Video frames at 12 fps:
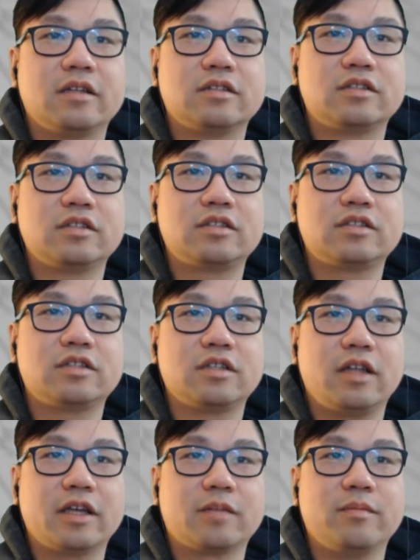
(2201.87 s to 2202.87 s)
So this is to
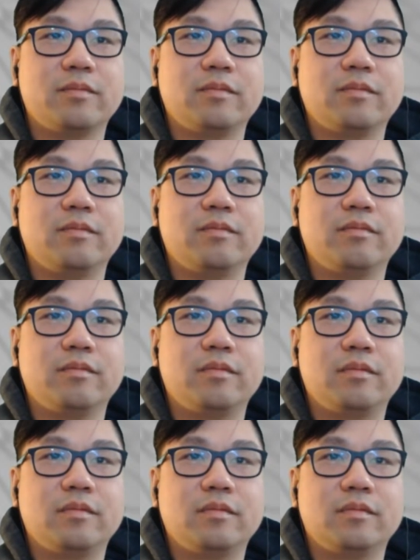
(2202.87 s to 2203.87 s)
like.
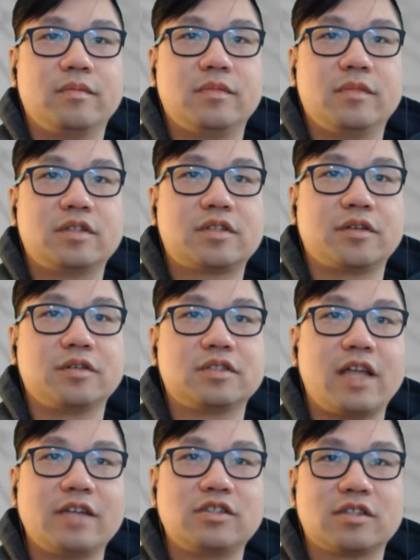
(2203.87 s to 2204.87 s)
So it's
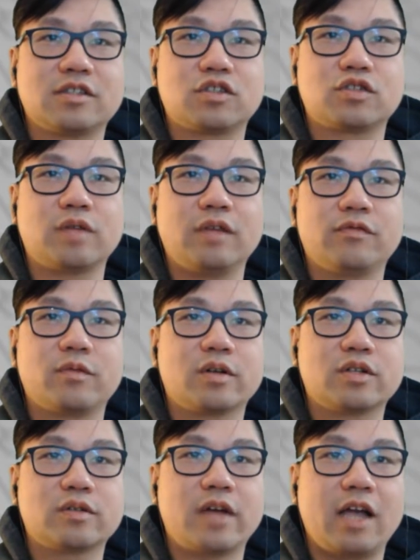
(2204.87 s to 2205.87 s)
not just a
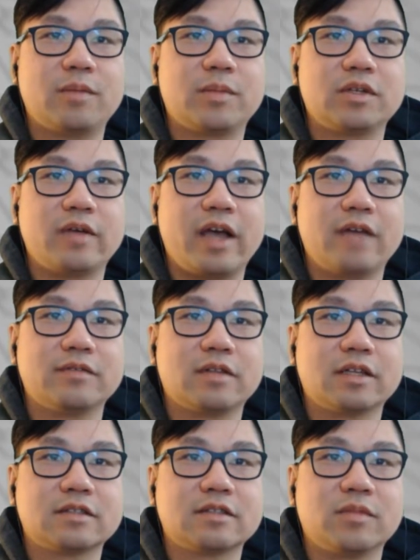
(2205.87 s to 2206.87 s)
straightforward track, but you have
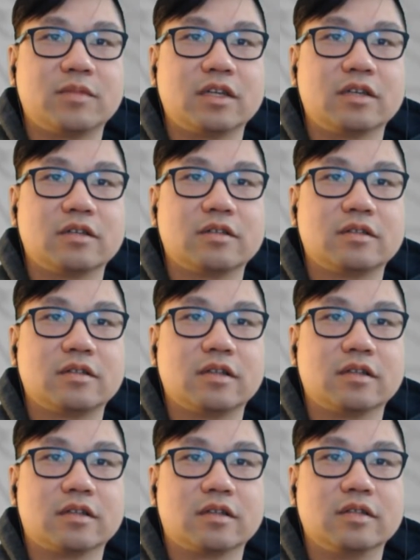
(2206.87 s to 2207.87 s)
like something
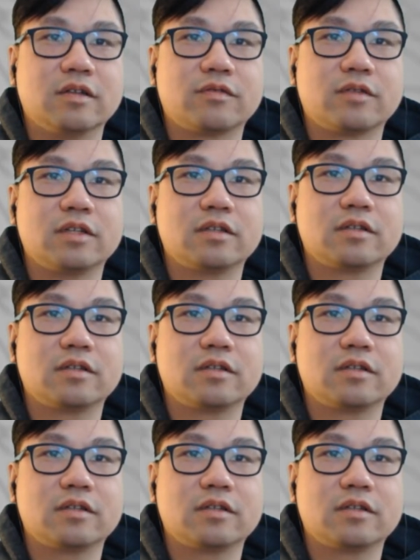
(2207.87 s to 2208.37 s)
a little different.